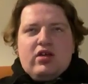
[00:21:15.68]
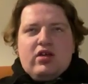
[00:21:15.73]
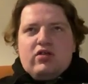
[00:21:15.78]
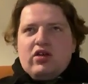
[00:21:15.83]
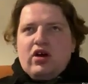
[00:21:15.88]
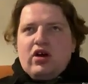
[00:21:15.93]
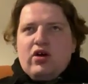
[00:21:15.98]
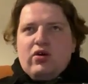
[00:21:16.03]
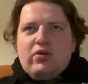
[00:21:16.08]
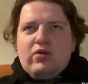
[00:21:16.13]

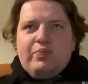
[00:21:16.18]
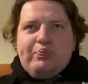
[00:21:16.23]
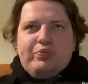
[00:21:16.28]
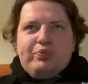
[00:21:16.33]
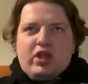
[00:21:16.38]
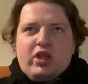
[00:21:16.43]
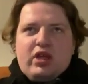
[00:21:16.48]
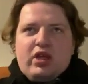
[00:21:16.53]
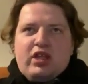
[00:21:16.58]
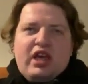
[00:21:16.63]
So
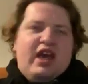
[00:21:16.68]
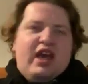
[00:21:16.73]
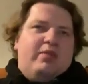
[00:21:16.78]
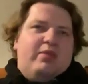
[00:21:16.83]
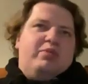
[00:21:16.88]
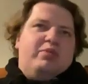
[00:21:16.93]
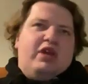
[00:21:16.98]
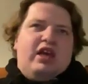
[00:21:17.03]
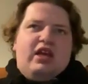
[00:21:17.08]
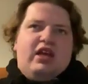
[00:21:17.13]
yeah,
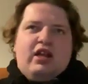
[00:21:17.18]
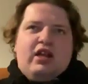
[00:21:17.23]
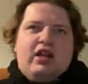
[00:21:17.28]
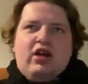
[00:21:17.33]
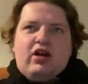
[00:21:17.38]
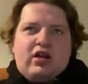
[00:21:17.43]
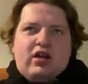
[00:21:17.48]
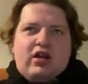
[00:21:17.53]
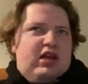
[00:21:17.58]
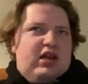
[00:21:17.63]

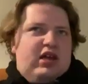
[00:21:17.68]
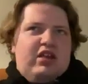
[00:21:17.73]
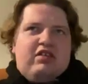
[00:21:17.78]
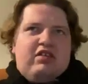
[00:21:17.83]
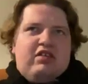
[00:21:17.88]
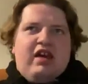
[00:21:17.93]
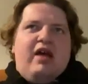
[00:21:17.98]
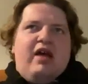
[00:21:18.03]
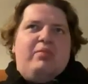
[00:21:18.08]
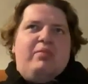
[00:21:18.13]
it's
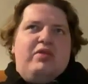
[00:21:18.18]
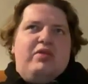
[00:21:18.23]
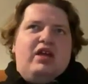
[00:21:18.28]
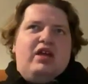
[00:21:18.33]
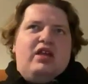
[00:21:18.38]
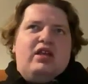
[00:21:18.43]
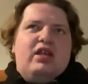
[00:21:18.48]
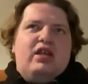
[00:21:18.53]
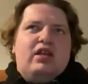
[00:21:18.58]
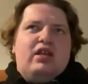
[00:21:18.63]

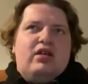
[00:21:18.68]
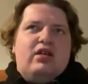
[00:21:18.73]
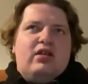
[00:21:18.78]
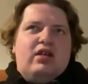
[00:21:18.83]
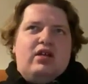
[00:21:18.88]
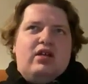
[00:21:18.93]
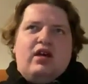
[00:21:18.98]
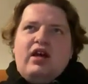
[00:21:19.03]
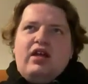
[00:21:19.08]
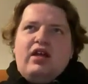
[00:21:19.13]
happening.
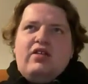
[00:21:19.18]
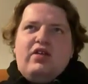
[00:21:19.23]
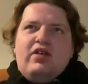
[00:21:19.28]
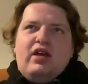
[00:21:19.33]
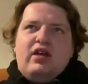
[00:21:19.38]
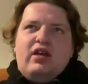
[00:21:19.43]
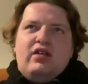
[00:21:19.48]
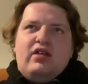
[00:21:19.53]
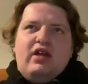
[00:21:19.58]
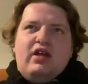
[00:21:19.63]
I
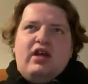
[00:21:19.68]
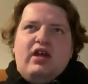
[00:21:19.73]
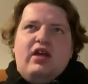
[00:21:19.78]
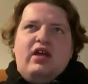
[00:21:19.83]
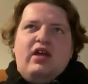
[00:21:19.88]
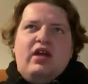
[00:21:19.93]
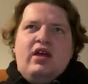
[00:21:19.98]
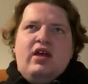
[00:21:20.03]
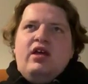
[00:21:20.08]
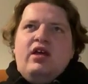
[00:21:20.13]
think that
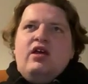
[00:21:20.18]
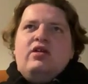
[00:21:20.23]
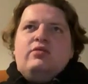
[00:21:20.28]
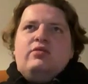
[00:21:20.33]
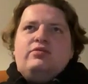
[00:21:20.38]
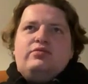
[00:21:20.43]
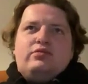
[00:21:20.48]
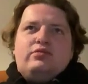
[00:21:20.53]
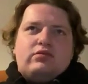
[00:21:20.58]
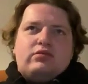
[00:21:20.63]

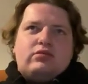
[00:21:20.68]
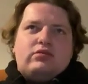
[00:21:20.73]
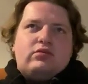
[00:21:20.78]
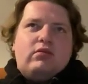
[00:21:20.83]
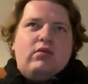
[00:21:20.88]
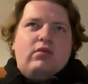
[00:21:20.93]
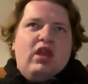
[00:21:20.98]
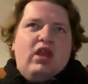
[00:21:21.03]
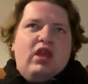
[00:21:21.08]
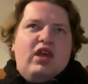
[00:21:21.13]

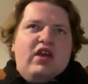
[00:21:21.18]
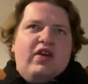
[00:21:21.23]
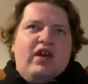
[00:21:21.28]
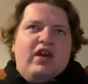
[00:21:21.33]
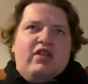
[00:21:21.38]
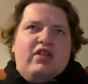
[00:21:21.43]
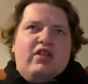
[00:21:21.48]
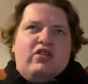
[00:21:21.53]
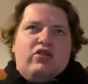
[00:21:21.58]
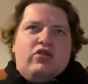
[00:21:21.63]

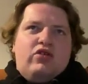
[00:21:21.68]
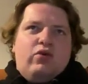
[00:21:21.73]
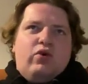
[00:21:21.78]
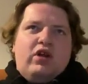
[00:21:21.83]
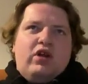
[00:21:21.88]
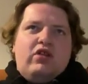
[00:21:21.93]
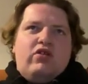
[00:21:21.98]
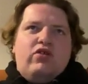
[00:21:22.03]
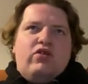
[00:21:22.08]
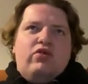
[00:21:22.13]
the
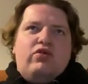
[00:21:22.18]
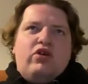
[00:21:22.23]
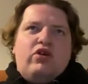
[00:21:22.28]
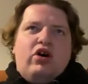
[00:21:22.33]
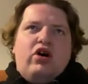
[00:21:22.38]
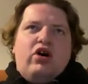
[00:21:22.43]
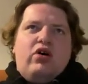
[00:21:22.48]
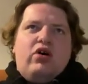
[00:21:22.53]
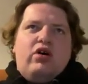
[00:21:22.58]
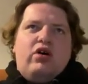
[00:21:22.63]
ones who
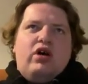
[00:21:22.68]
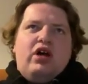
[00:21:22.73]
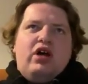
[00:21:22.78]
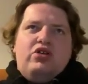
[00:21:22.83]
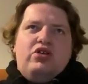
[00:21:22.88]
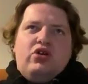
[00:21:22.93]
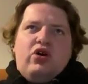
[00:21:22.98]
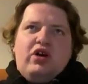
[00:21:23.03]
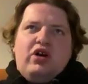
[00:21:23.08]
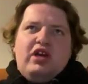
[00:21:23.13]
got
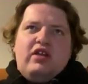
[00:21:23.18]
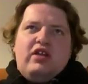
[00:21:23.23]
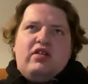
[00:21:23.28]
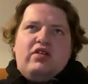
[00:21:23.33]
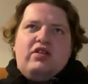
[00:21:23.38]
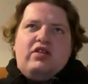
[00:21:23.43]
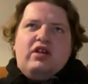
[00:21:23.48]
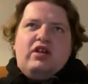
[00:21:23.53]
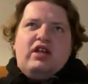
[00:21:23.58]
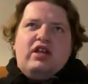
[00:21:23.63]
annoyed
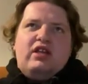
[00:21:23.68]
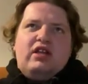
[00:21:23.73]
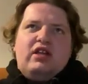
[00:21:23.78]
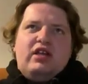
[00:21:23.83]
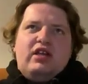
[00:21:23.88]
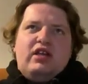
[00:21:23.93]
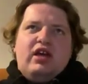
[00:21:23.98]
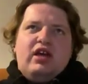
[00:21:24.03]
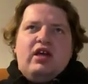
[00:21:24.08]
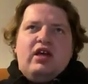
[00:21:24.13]
at the
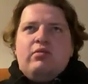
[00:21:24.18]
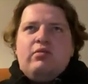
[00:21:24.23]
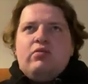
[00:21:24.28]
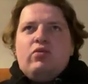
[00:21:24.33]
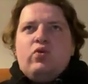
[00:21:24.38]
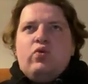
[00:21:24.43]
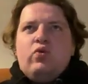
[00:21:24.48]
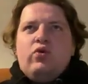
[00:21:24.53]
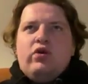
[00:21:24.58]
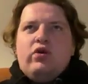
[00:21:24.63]
London
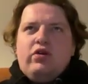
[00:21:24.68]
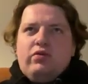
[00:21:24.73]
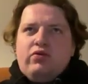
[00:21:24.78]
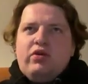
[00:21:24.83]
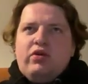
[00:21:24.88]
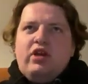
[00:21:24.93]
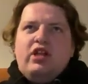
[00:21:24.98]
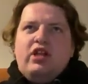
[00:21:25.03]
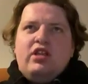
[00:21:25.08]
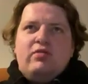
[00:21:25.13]
game were
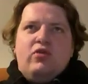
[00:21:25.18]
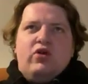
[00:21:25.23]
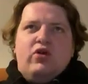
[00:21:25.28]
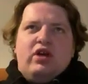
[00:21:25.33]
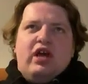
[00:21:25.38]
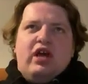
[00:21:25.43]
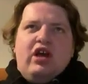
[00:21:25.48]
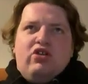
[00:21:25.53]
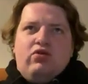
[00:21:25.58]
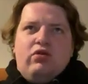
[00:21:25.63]
really the more
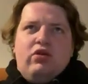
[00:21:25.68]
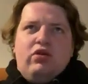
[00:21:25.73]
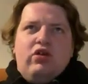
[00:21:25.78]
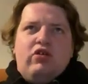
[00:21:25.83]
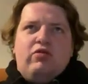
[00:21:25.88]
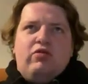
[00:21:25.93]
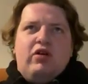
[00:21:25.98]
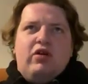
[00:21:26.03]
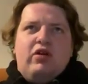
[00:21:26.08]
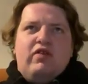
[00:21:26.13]
casual
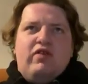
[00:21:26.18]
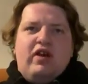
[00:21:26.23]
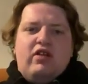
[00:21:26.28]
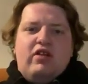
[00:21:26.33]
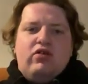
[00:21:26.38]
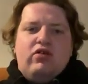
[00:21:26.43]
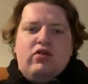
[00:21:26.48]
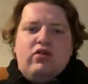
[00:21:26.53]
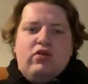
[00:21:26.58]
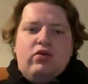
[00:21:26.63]
Ospreys
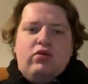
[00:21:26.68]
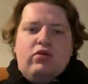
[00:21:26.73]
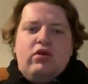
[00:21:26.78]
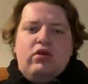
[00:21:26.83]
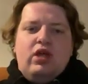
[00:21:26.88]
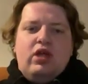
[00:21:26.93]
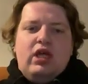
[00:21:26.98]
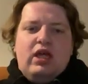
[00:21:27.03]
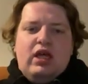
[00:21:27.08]
fans who